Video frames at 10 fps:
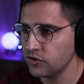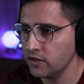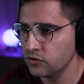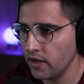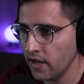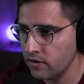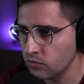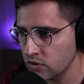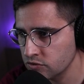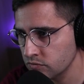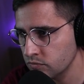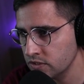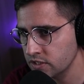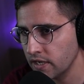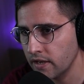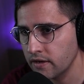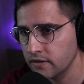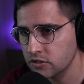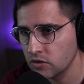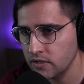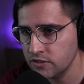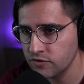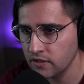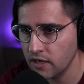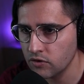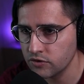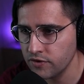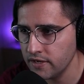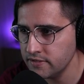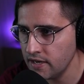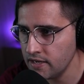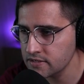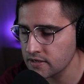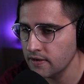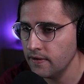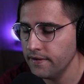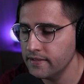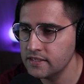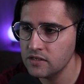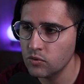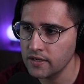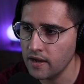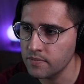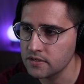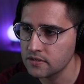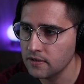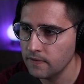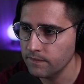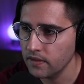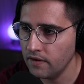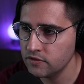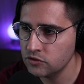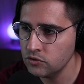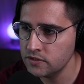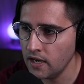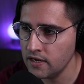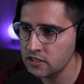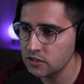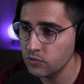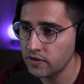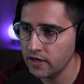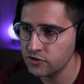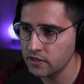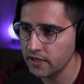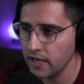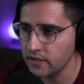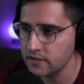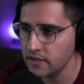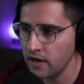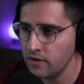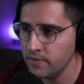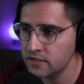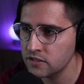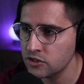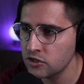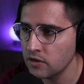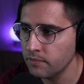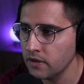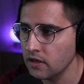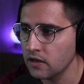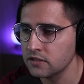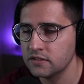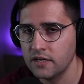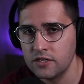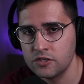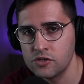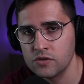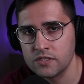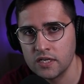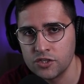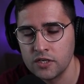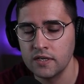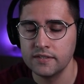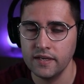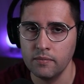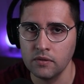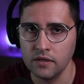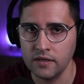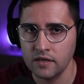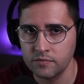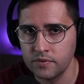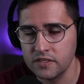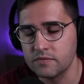let's try to add once, once again. So let's click on create task, and let's see what happens. After two seconds, we're actually getting this error message because there is no such table in our